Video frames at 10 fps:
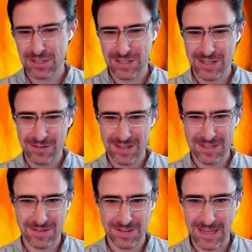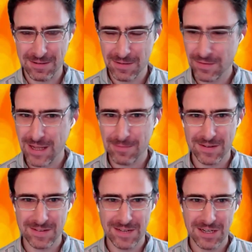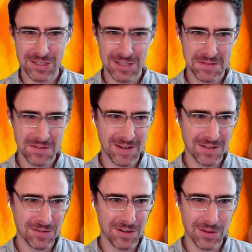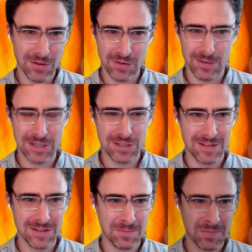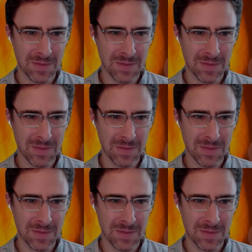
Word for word: much, Andreas, for that, for that presentation and for answering all those questions.